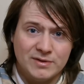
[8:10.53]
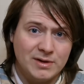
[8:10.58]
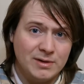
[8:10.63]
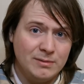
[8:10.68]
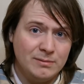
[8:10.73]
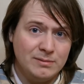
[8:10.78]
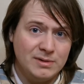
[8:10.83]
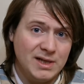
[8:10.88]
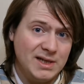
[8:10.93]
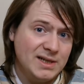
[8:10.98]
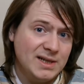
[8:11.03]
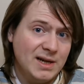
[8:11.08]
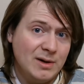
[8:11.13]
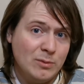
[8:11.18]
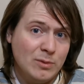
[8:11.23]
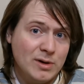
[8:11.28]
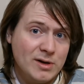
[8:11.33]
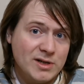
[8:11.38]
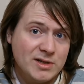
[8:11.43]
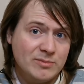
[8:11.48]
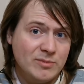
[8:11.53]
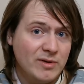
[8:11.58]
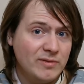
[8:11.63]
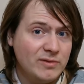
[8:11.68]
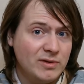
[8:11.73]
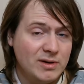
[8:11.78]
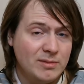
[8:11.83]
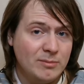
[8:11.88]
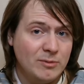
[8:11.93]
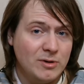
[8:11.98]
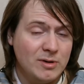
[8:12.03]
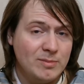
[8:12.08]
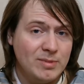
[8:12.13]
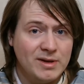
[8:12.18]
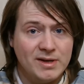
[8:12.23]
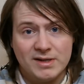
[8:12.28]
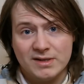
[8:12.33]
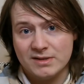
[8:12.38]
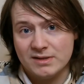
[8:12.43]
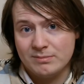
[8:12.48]
So detail works you worked on in
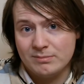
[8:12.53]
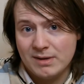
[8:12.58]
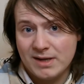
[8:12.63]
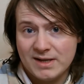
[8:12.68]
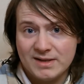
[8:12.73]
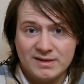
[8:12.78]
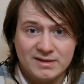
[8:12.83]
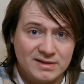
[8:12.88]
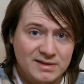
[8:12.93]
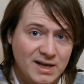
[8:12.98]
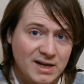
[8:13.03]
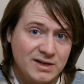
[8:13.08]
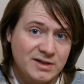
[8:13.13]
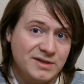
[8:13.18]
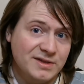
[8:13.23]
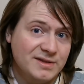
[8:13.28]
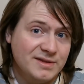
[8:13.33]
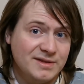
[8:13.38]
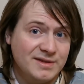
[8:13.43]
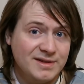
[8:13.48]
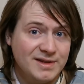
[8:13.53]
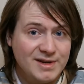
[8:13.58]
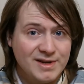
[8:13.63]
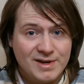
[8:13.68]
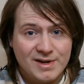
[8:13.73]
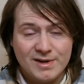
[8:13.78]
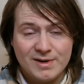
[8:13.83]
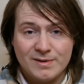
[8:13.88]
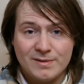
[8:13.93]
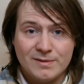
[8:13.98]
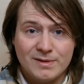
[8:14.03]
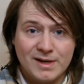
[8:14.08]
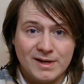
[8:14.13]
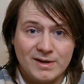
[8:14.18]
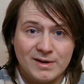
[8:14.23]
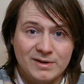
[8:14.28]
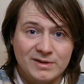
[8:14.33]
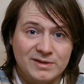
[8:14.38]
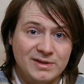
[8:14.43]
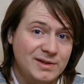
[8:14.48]
workplace, plans, sections, all that
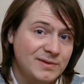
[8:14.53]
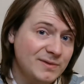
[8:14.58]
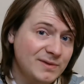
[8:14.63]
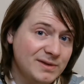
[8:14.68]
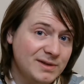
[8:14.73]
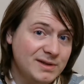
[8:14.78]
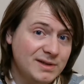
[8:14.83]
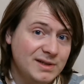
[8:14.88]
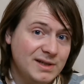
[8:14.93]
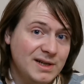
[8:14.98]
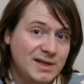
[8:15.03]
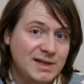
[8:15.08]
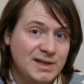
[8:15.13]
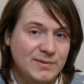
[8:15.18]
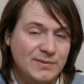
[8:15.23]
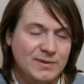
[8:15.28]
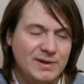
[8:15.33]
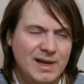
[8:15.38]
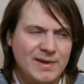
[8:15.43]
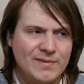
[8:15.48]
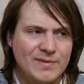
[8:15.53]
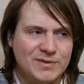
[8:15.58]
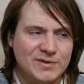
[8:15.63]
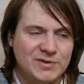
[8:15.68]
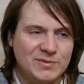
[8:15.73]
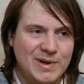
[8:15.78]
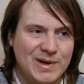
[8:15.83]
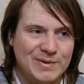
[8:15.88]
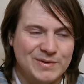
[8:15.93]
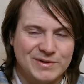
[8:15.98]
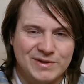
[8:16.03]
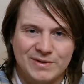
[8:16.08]
kind of stuff, and at different levels as well.